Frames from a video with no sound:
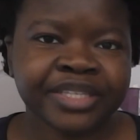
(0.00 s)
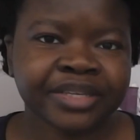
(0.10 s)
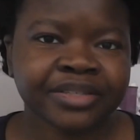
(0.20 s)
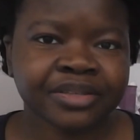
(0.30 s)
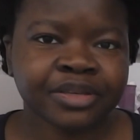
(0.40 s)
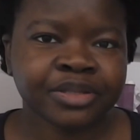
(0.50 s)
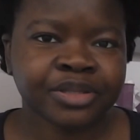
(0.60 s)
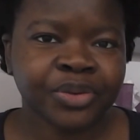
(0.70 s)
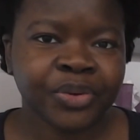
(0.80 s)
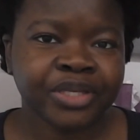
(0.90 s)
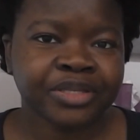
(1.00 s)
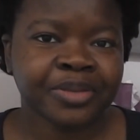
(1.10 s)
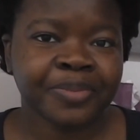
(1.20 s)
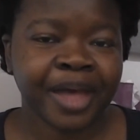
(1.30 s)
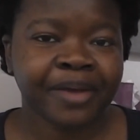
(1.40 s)
excuse the noise in
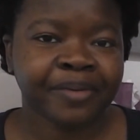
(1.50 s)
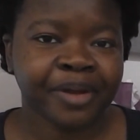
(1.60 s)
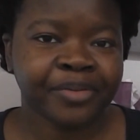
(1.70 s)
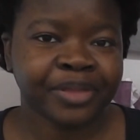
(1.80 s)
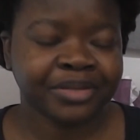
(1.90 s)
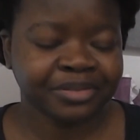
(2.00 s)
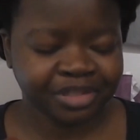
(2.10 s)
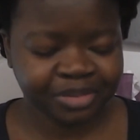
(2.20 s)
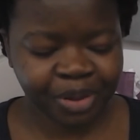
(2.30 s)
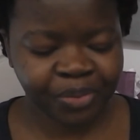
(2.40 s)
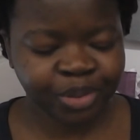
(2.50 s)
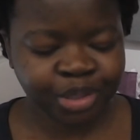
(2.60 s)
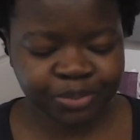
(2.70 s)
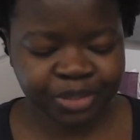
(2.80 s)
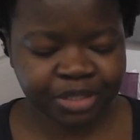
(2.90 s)
the background, that's just my
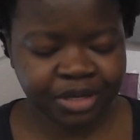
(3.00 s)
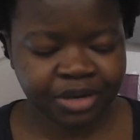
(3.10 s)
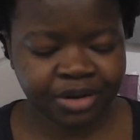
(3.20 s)
washing machine.